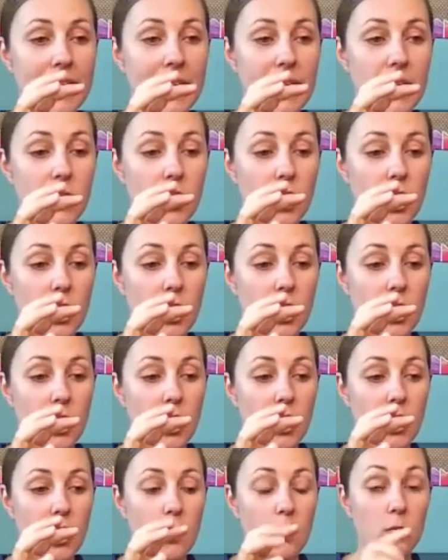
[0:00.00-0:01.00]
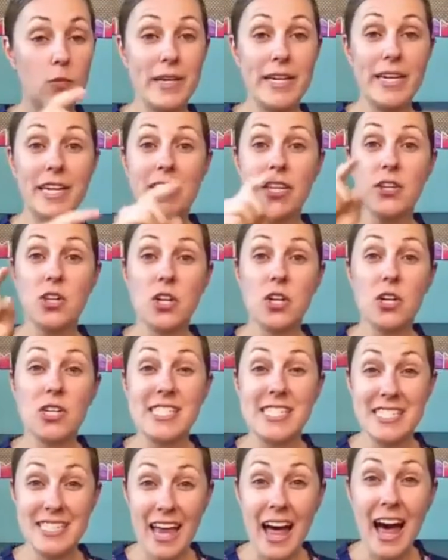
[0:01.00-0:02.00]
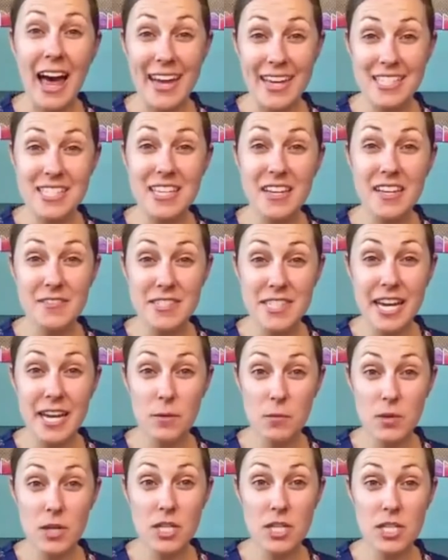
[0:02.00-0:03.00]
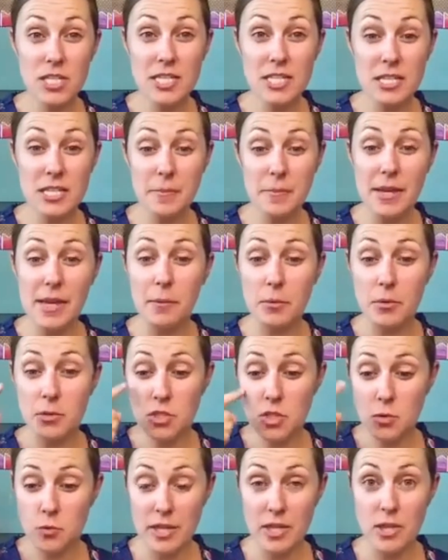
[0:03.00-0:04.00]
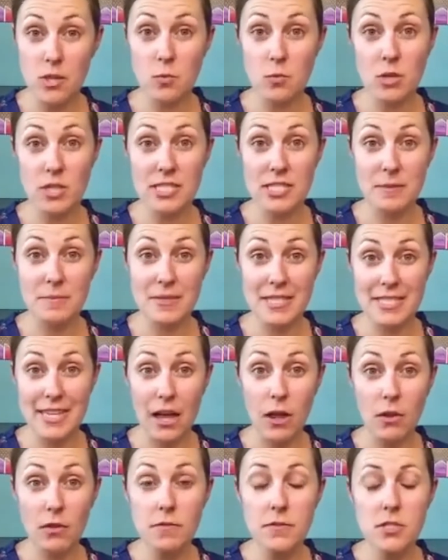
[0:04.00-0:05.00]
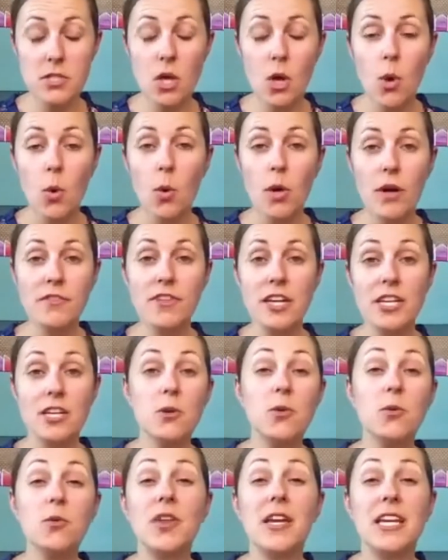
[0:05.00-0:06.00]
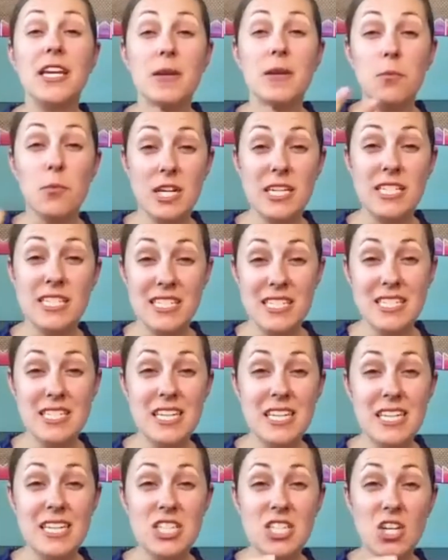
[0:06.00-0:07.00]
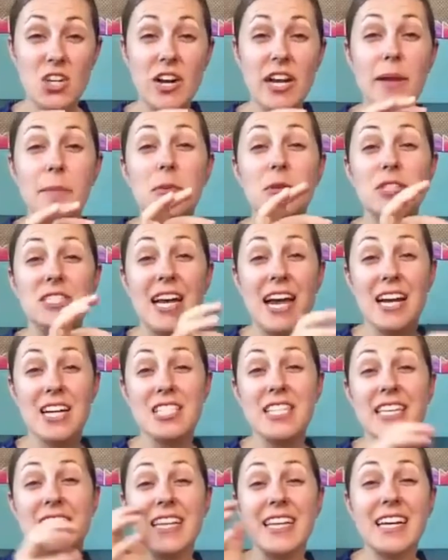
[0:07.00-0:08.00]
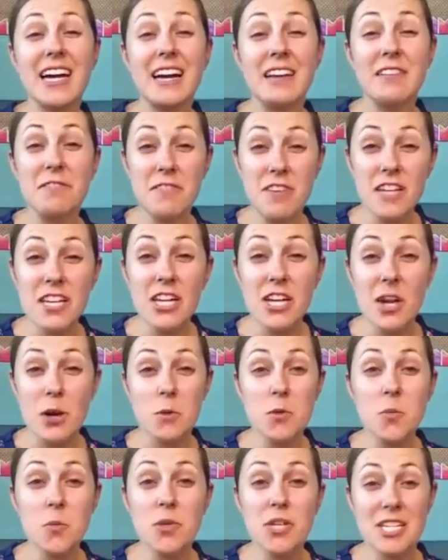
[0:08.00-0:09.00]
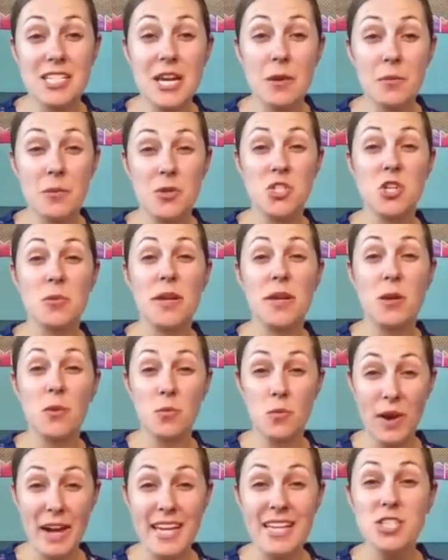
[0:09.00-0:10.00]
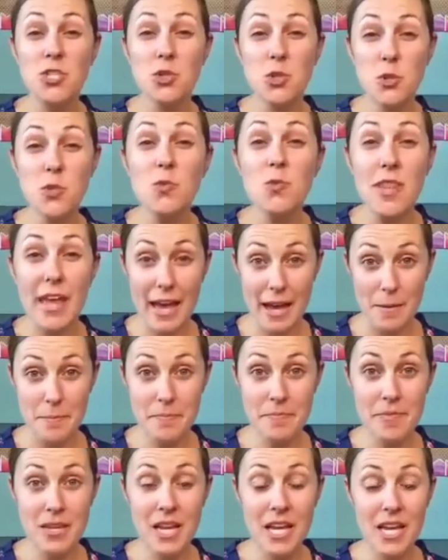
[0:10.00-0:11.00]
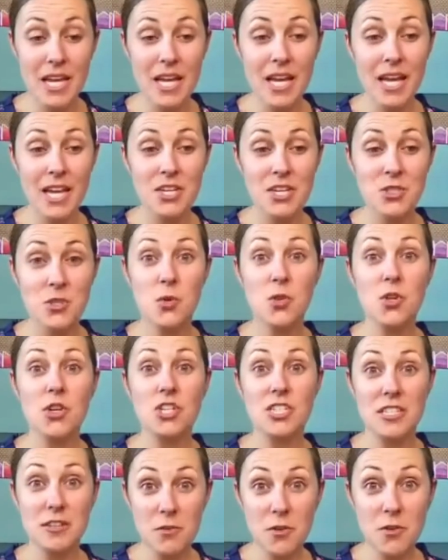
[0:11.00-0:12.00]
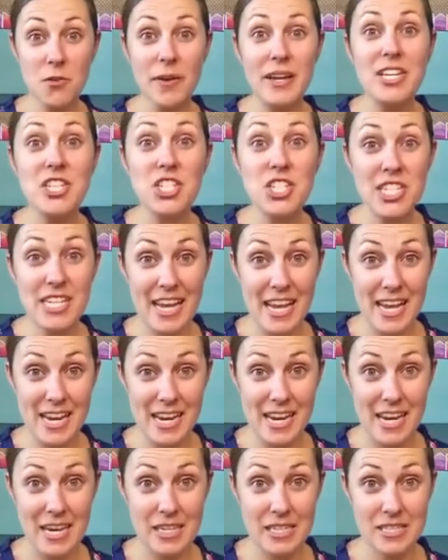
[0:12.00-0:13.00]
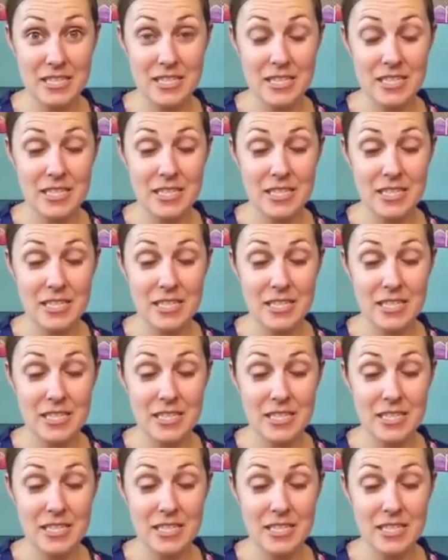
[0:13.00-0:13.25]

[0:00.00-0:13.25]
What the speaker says: either read their slides of sight words to be able to read the words themselves, or if they know they need more assistance, they're able to actually click on videos where the sight words are being read to them. So they're differentiating.